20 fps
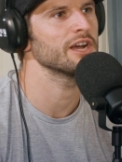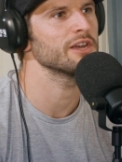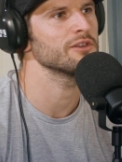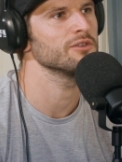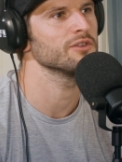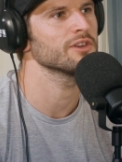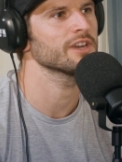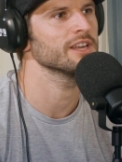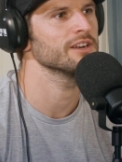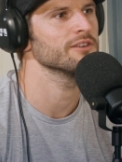how
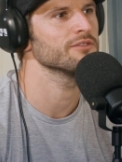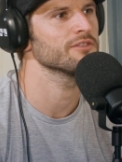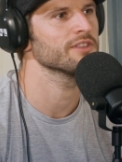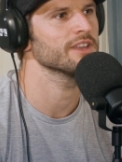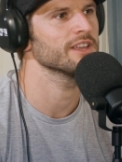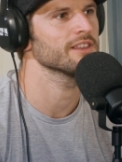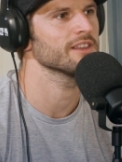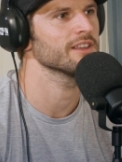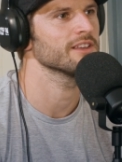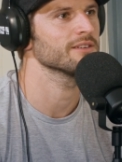you kind of
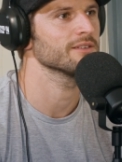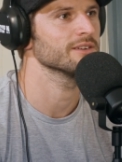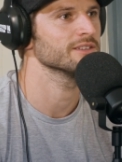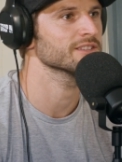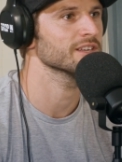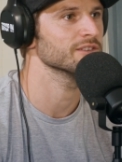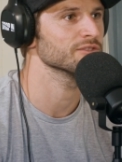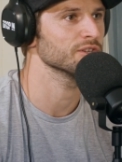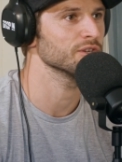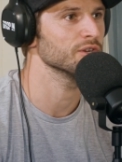then, like, it
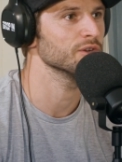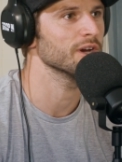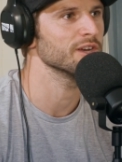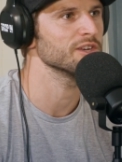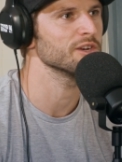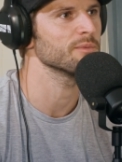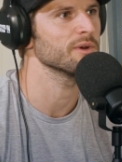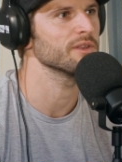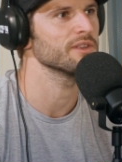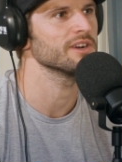sounds like you
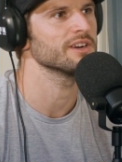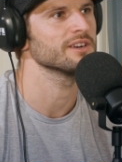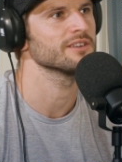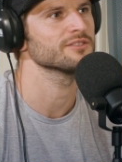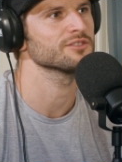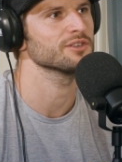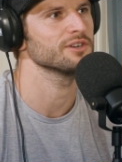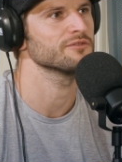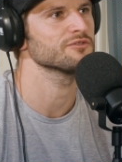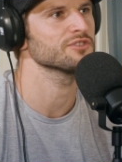and your brother
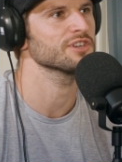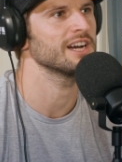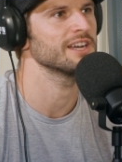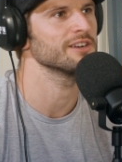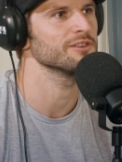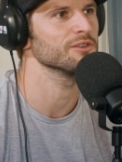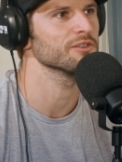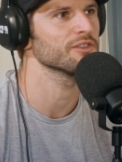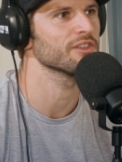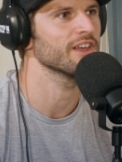sort of
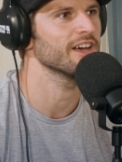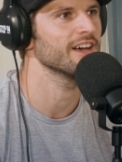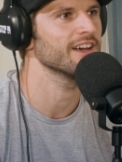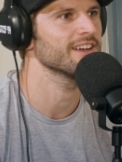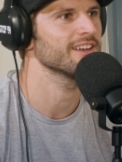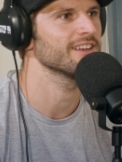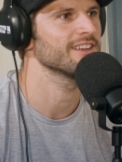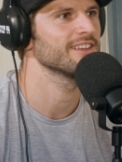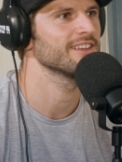channeled that